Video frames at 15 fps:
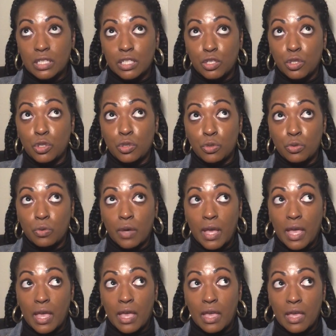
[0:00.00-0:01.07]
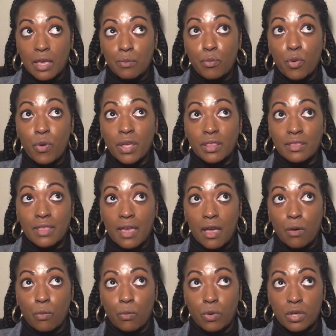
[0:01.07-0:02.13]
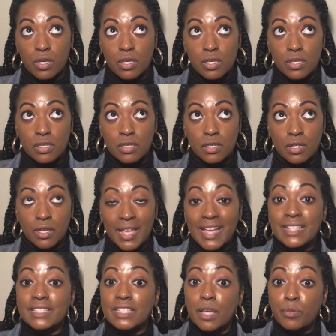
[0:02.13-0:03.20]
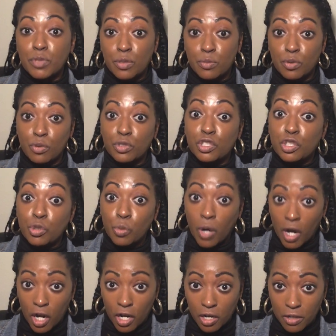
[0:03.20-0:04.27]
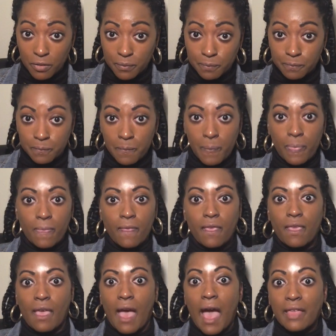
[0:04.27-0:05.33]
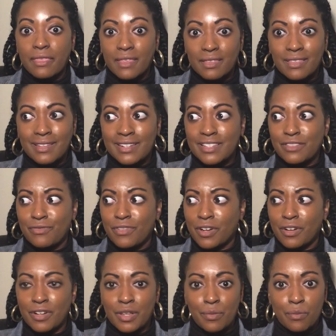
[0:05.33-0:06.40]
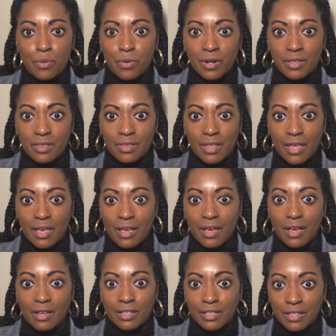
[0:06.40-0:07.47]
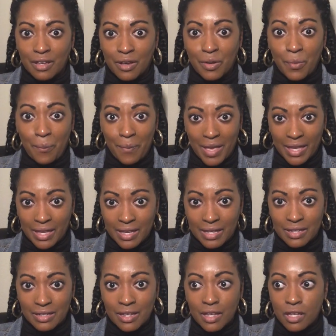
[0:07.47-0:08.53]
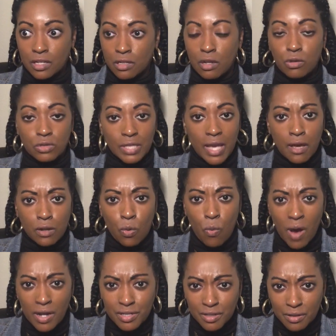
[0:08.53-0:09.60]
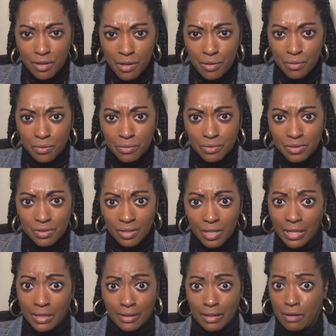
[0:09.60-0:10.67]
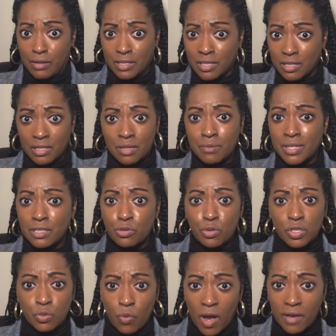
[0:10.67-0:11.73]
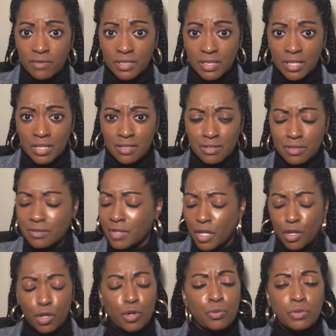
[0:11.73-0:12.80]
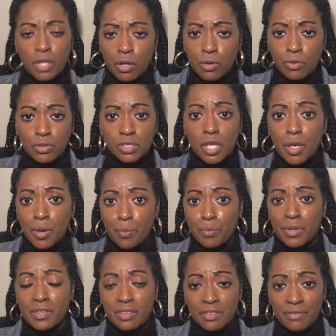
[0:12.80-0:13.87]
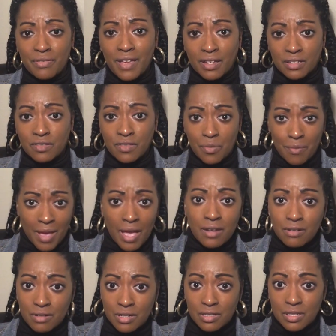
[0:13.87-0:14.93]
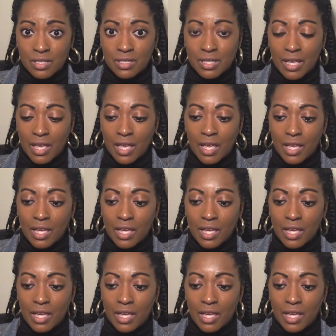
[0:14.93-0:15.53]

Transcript: to a point that was acceptable to her. I think that it's very important that a young man knows how to wash clothes. Now, is it going to be to his wife's standard? Who knows? But the fact of the matter is that